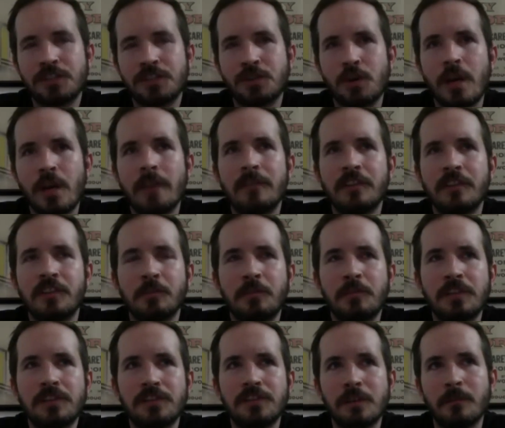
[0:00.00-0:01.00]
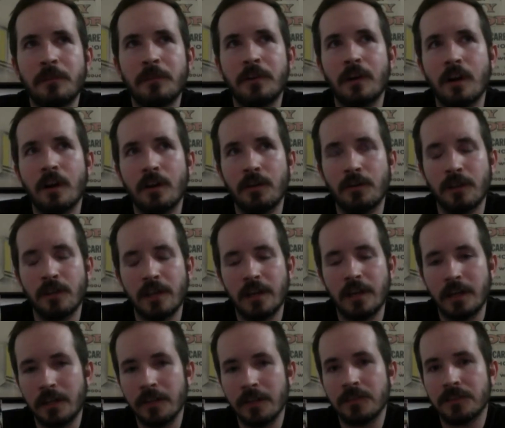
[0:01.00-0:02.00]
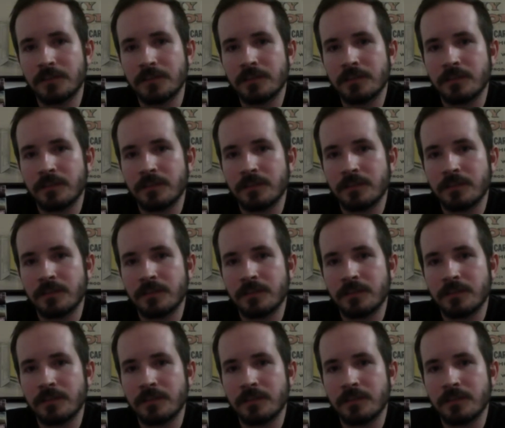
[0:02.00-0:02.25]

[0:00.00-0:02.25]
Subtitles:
striving to be something other than it is,